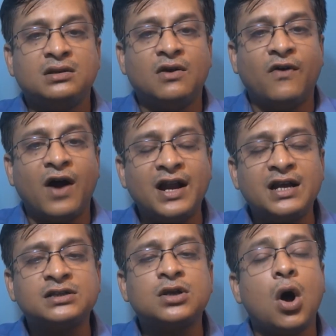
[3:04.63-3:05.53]
The
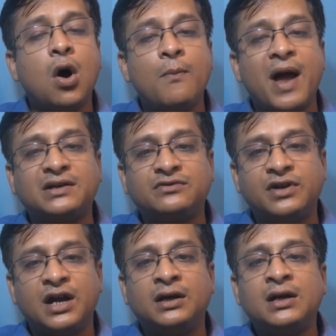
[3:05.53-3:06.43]
virus or
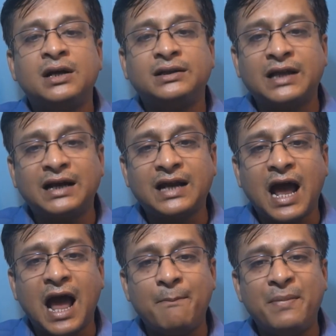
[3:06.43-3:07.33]
bacteria that
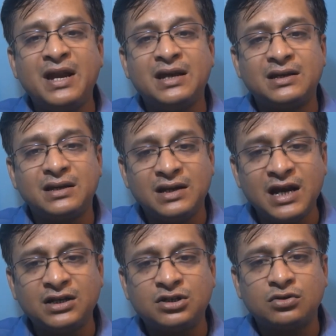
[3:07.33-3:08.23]
have been
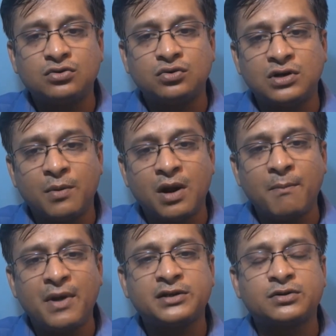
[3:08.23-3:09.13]
linked to
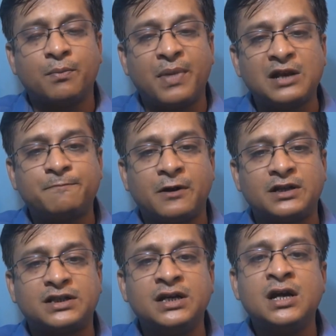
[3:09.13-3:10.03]
developments of Bell's
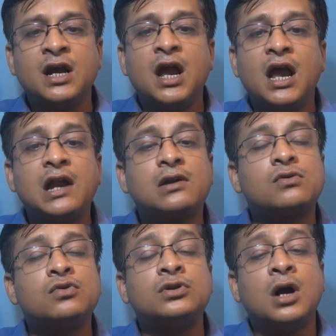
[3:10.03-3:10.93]
palsy
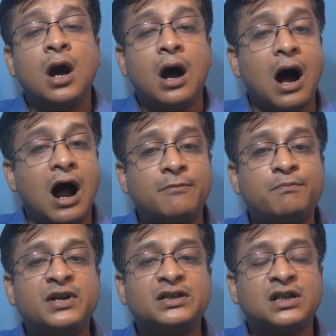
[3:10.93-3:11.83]
include
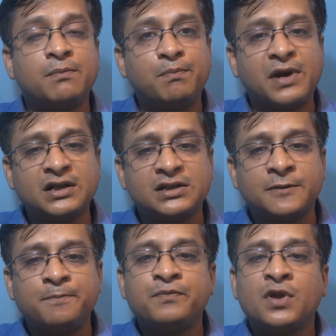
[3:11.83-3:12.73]
herpes
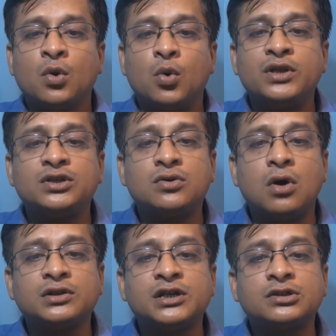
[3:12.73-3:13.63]
simplex, which
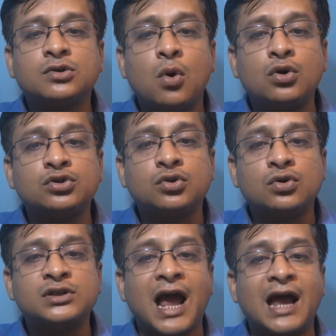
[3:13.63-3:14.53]
causes cold
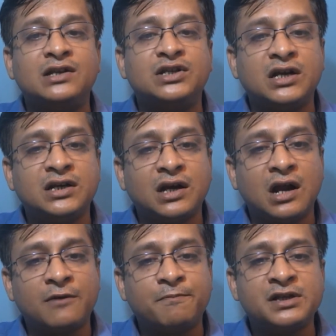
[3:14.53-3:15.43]
sores and genital
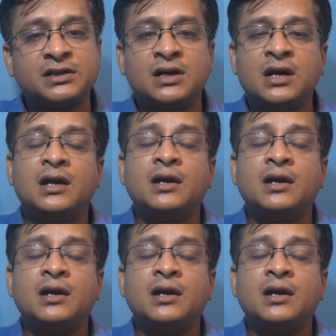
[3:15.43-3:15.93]
herpes,